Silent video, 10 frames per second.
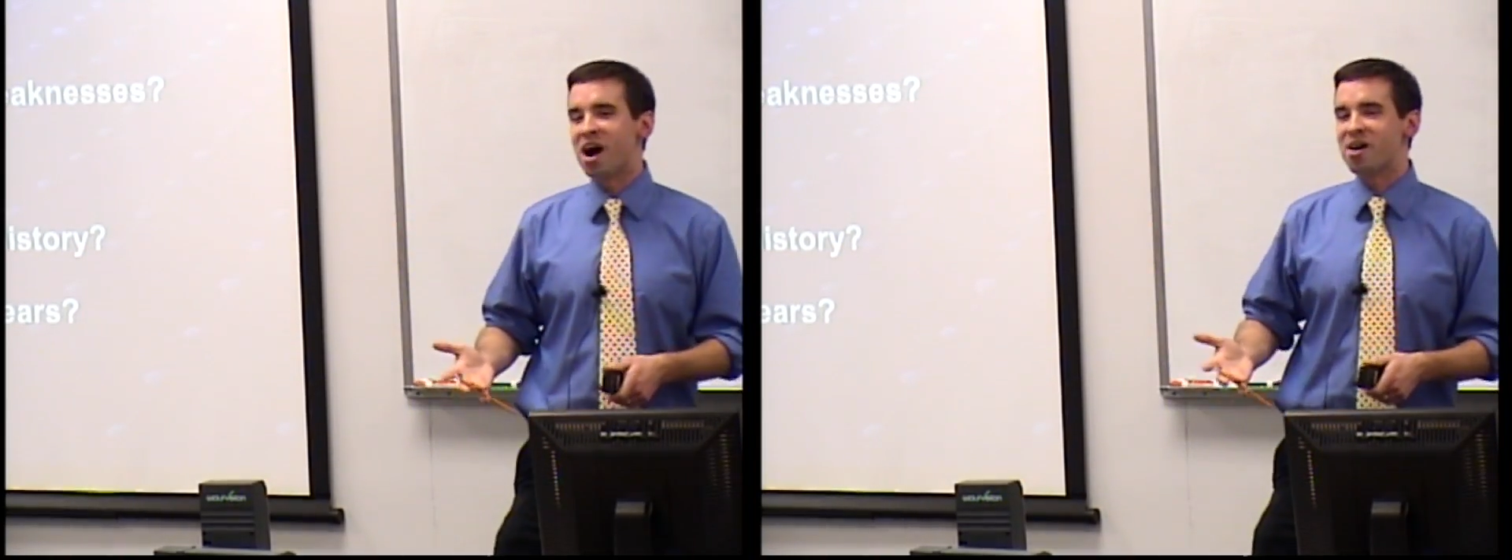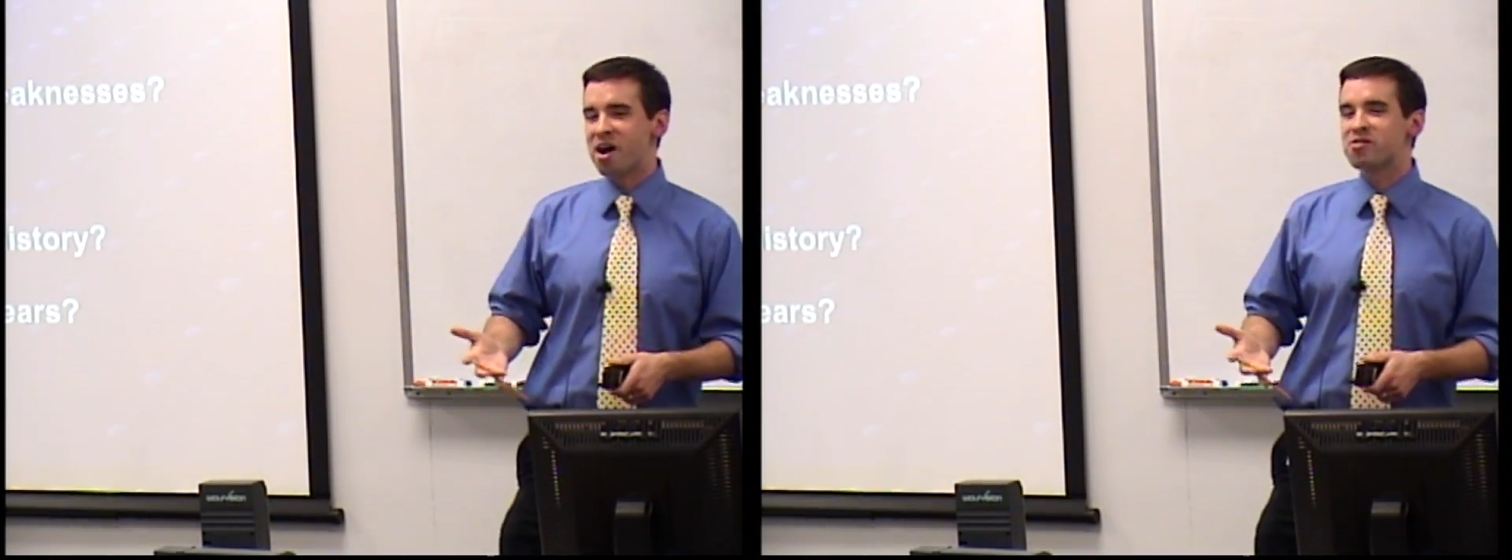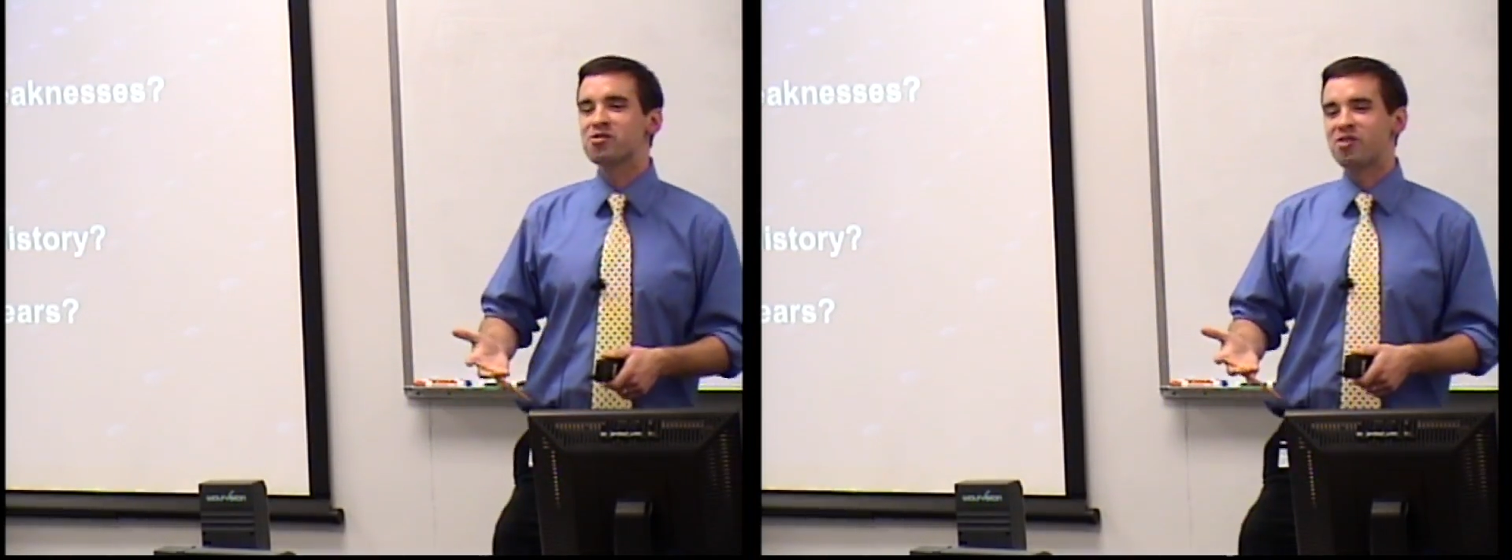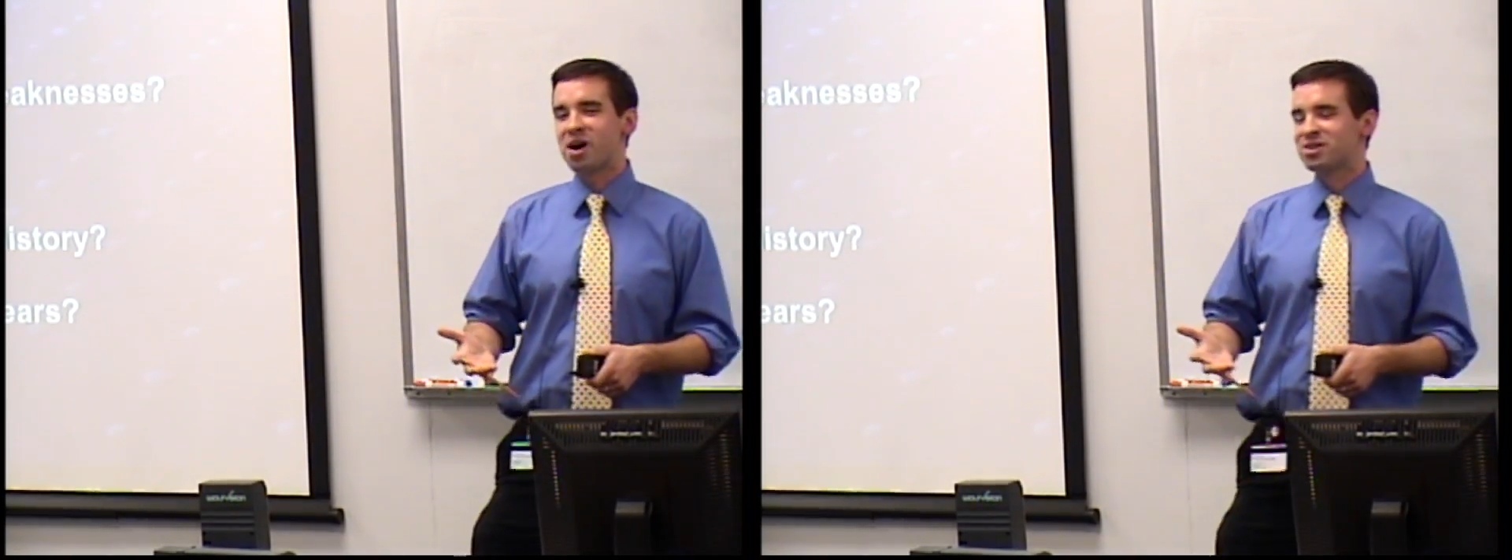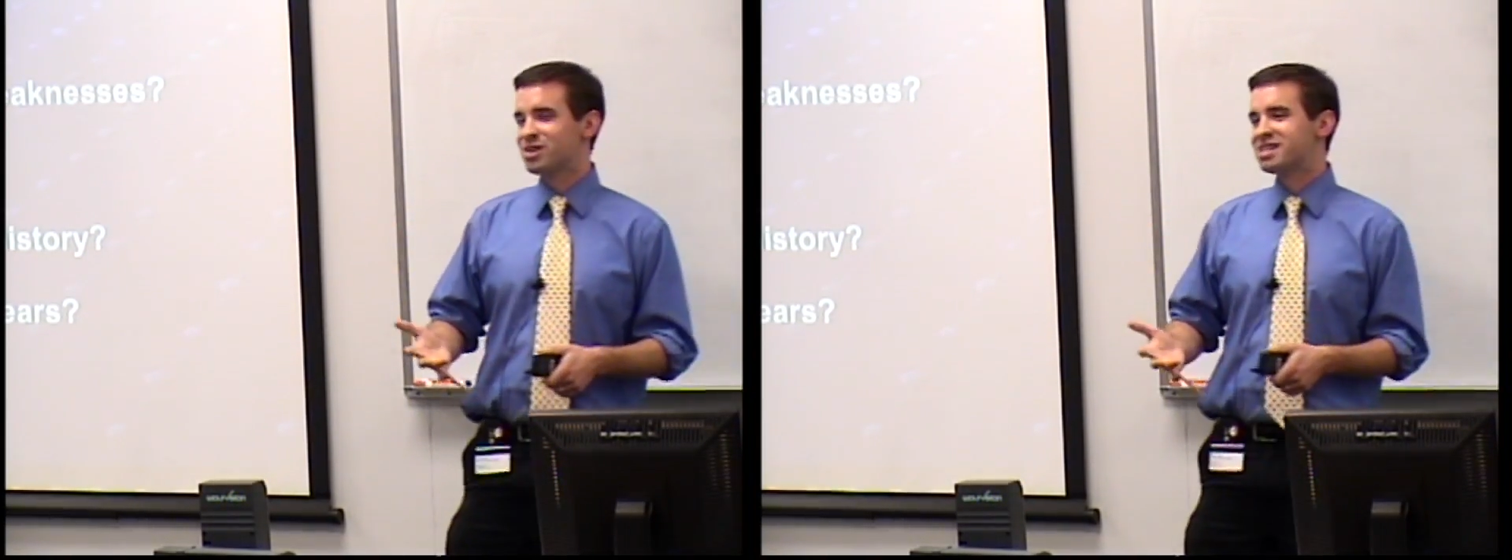ever
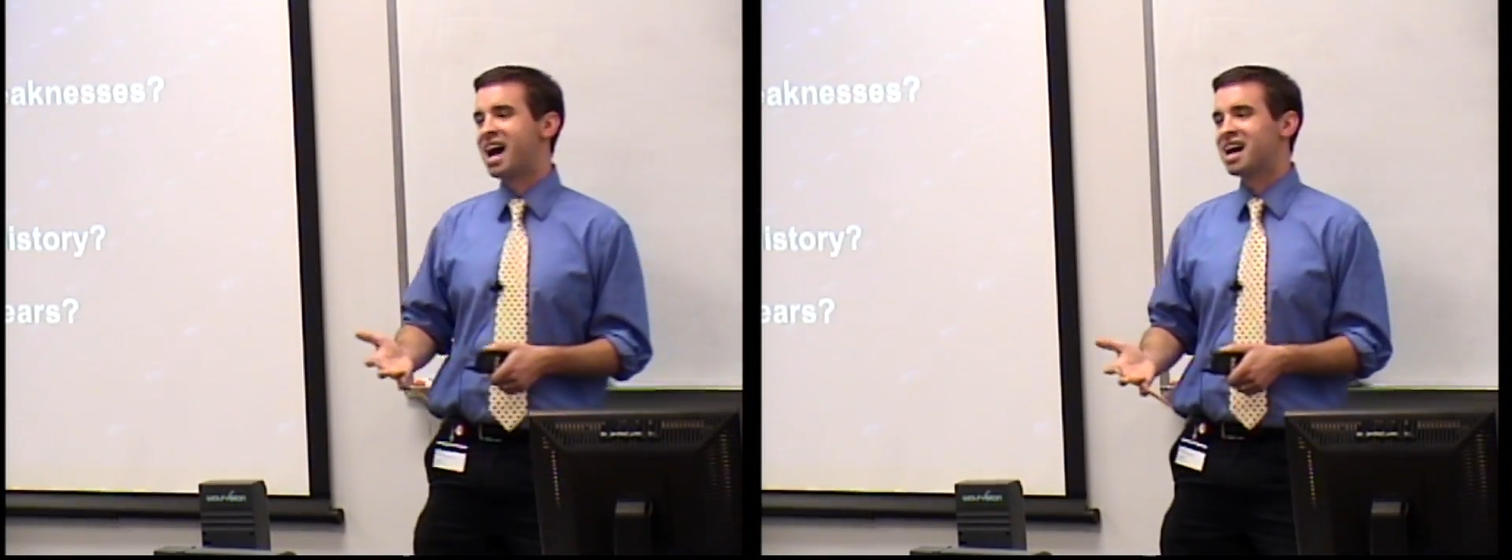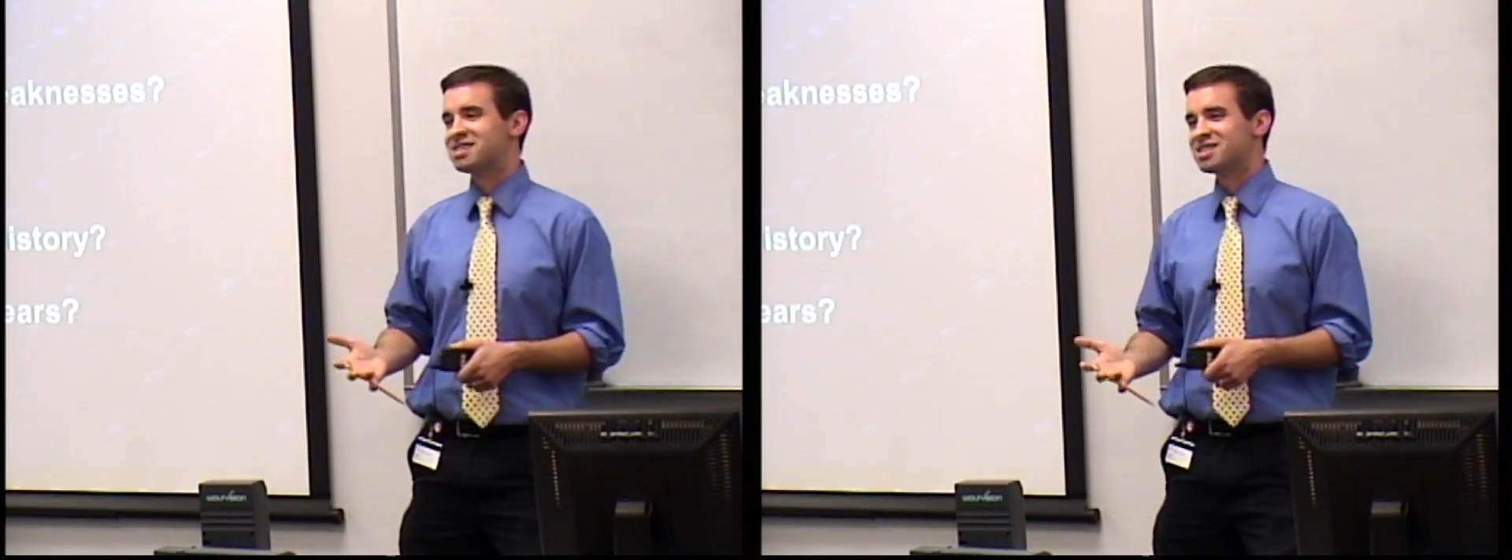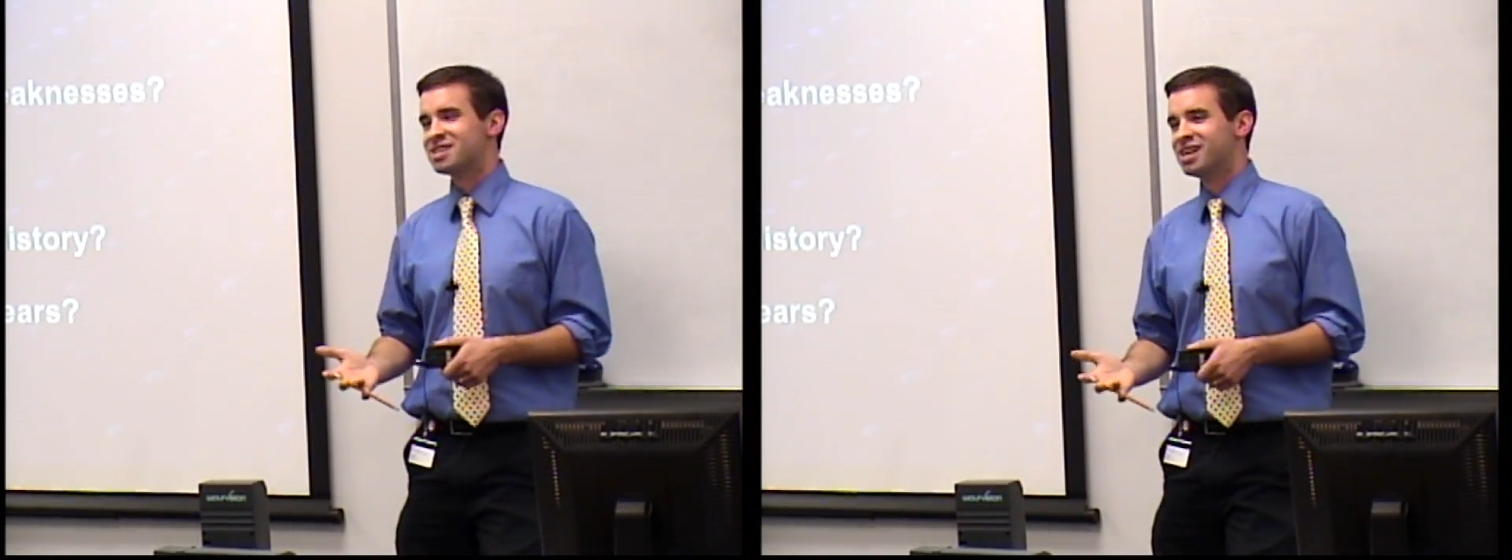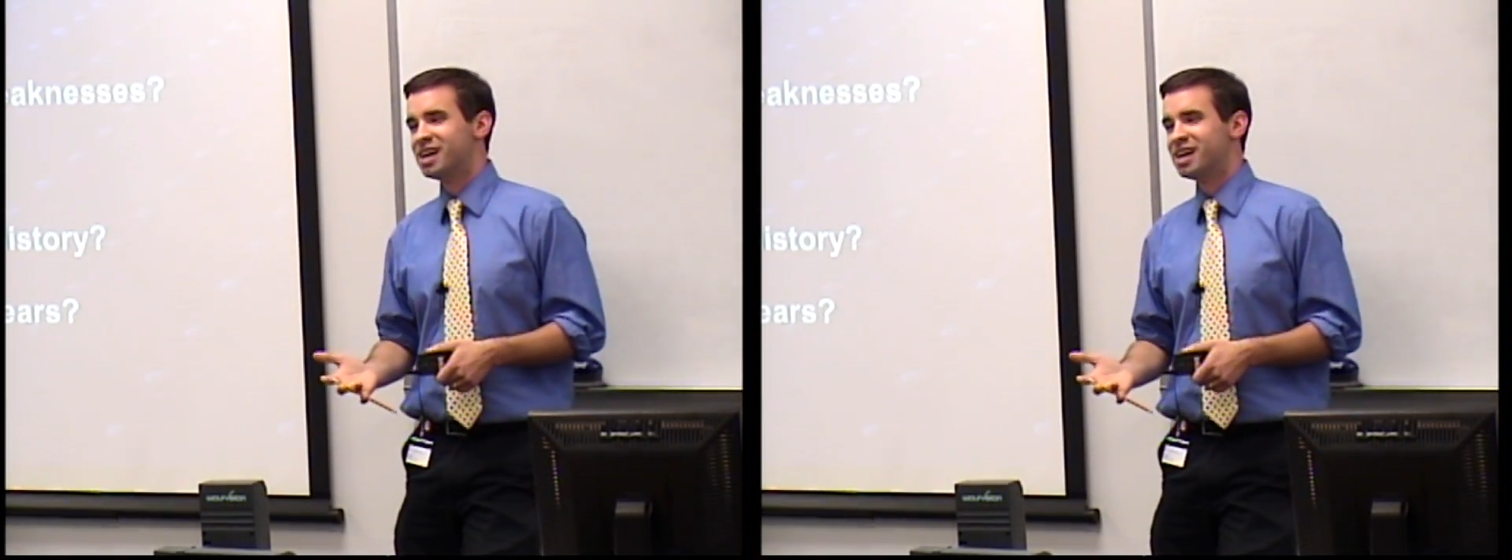filed your taxes,